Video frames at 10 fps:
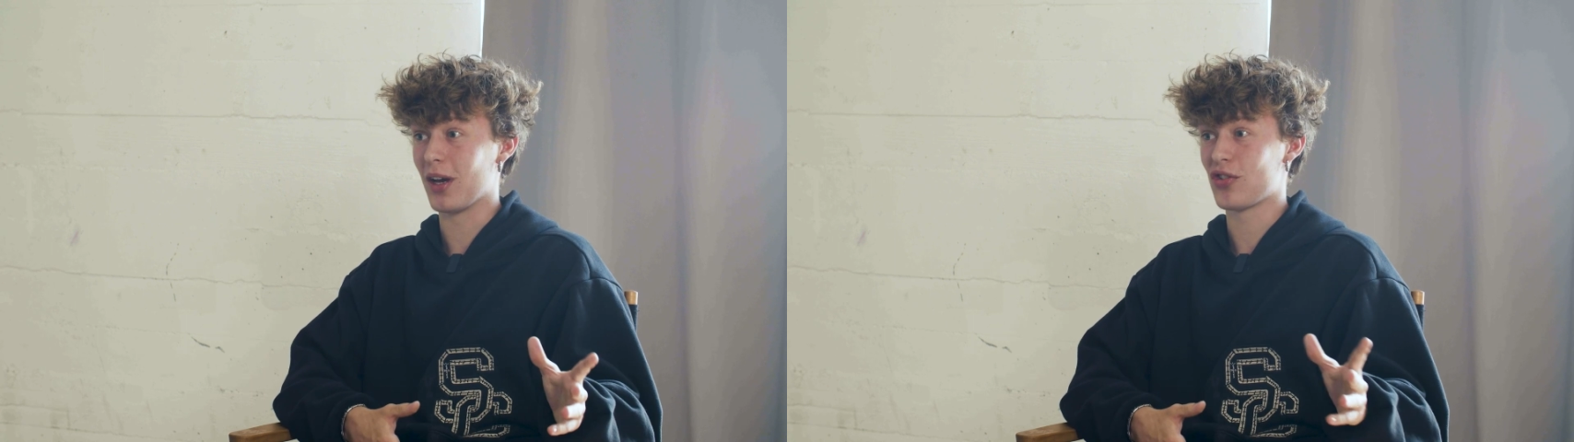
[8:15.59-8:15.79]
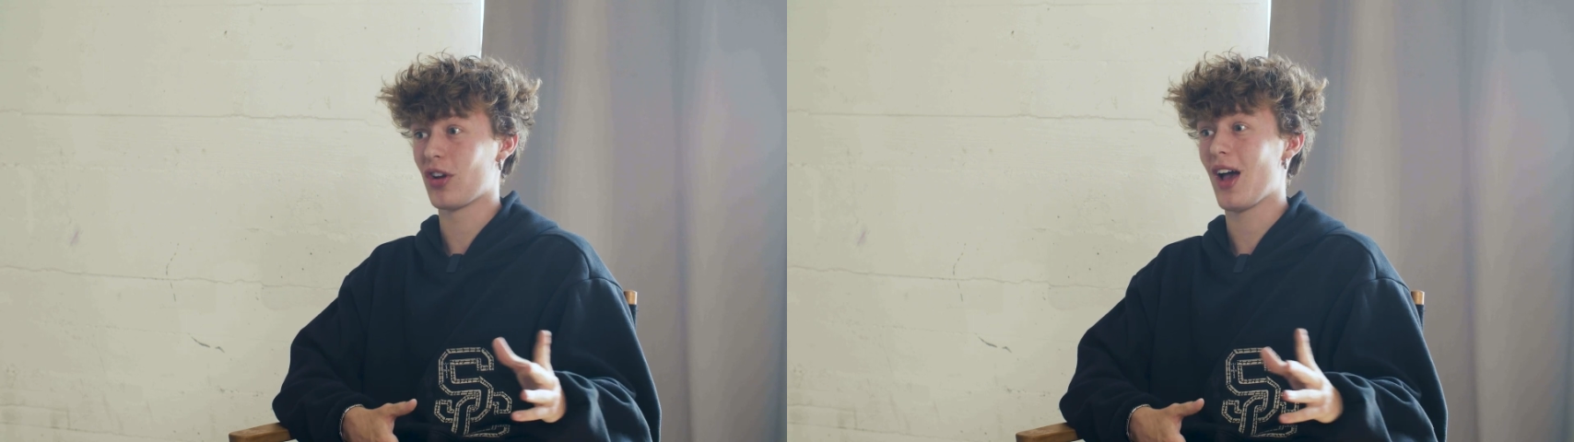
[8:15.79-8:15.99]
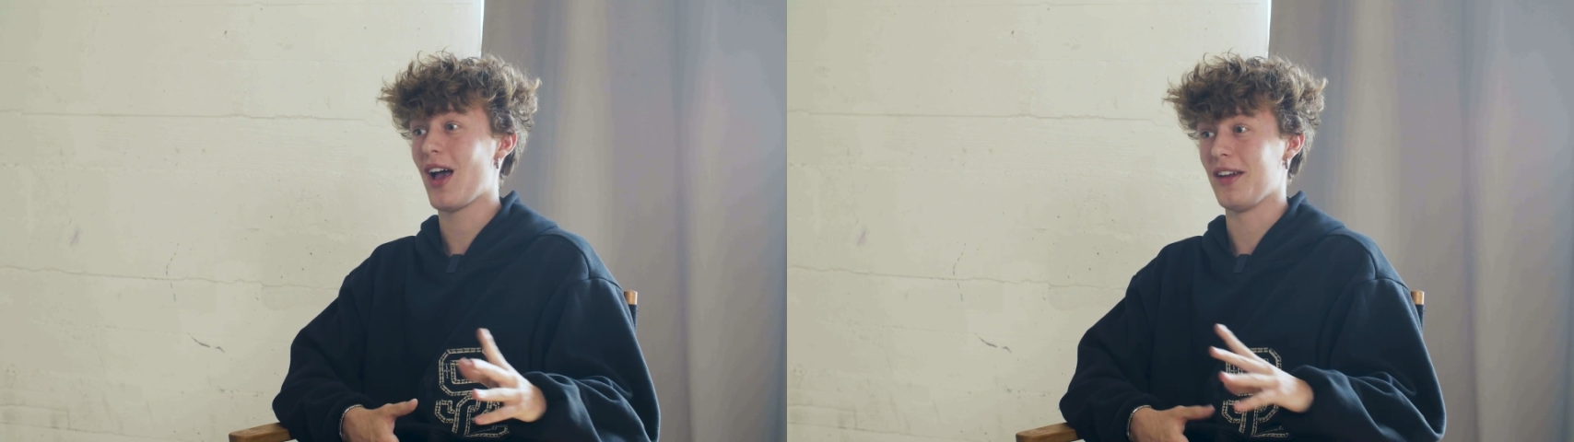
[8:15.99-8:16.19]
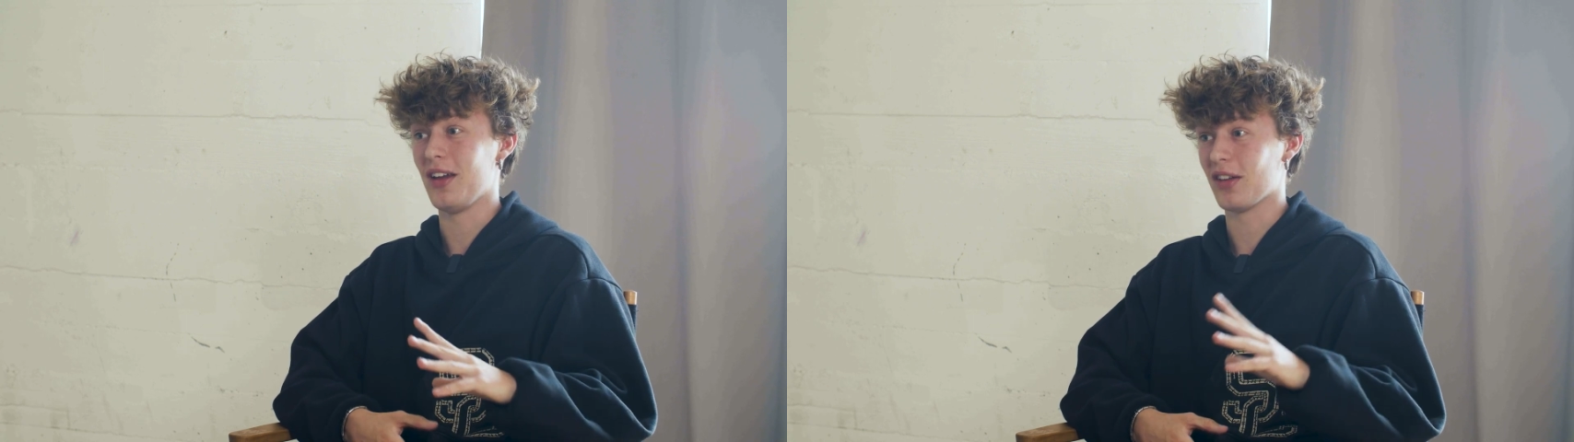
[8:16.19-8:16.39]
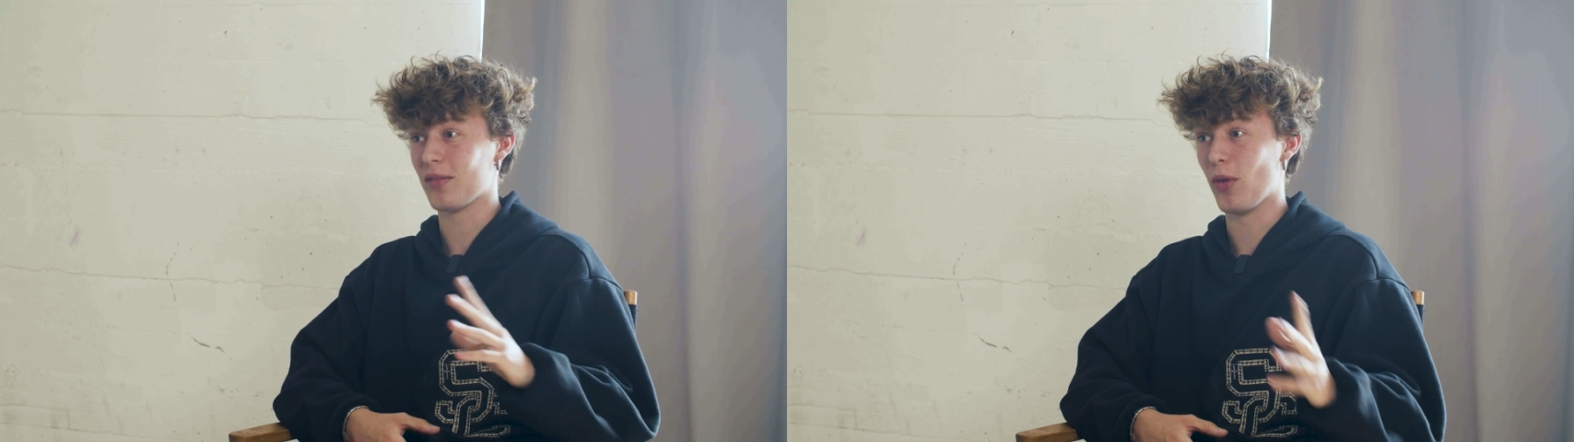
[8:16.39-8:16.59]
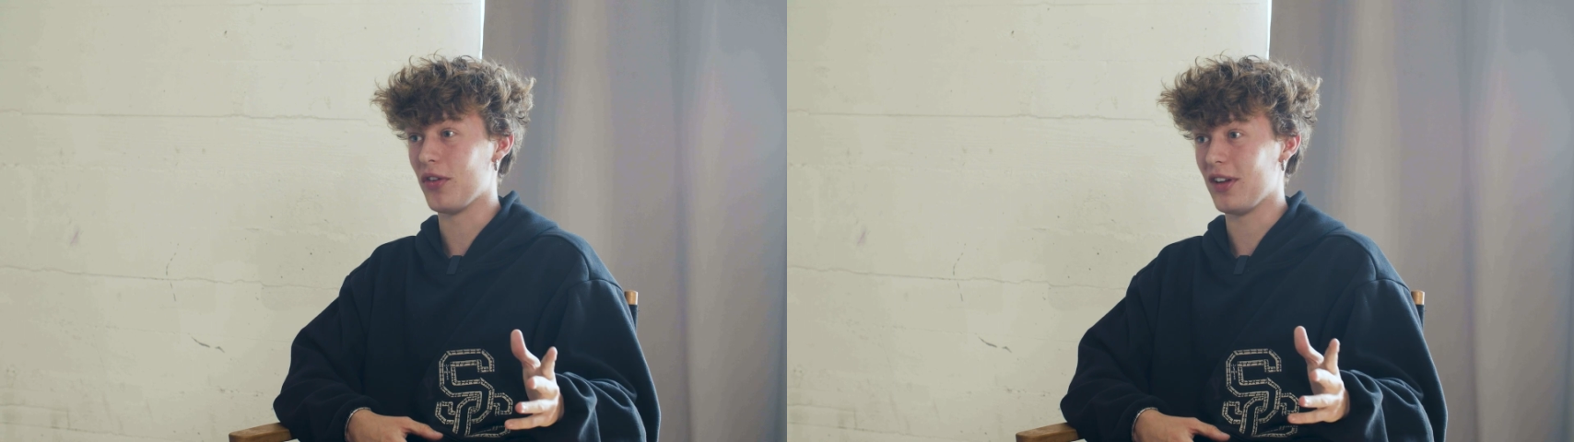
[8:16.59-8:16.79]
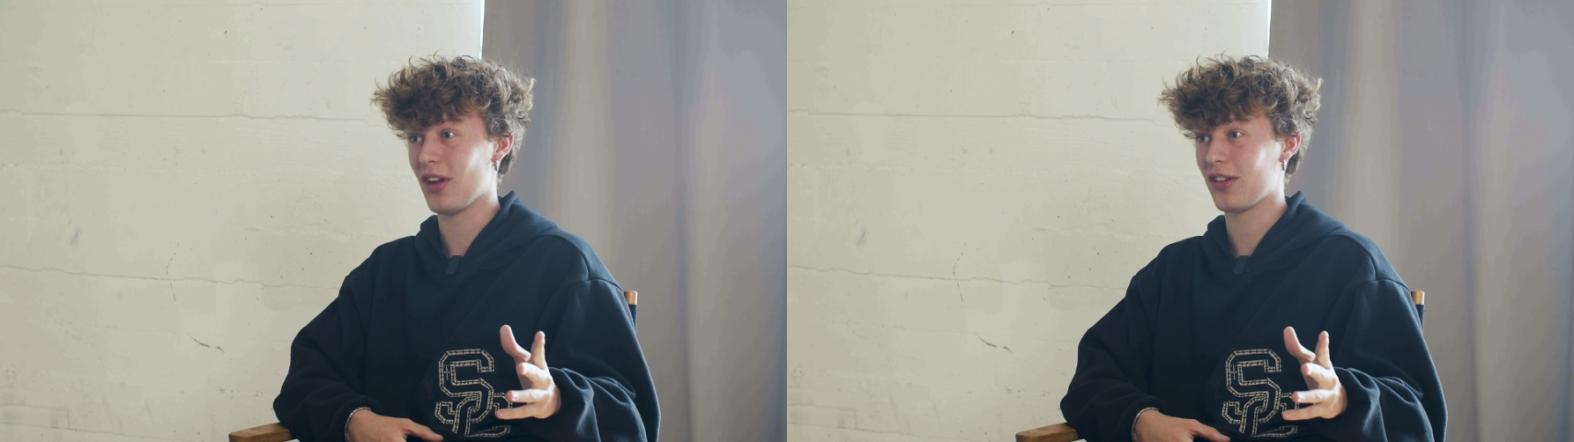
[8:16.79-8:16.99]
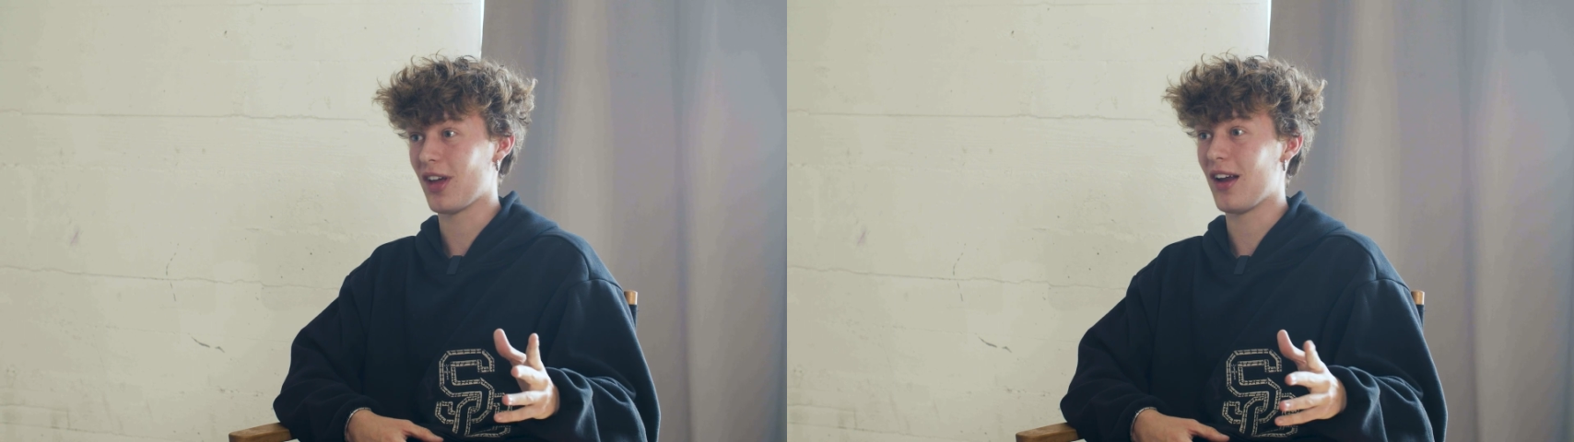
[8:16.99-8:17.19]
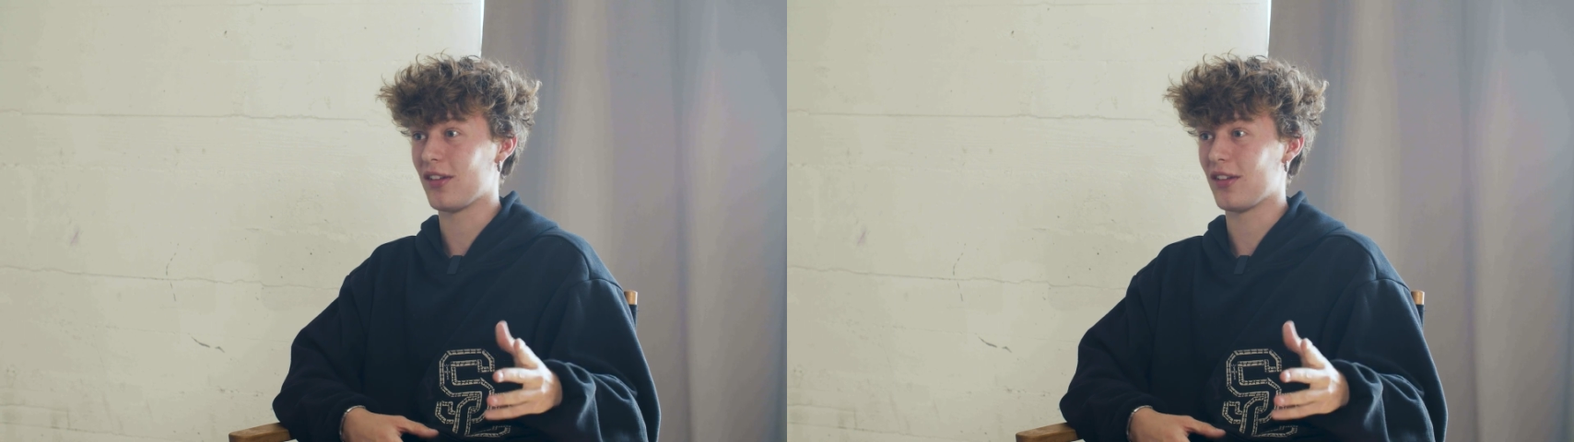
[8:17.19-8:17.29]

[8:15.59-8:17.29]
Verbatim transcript: picture guy and he's a small details guy.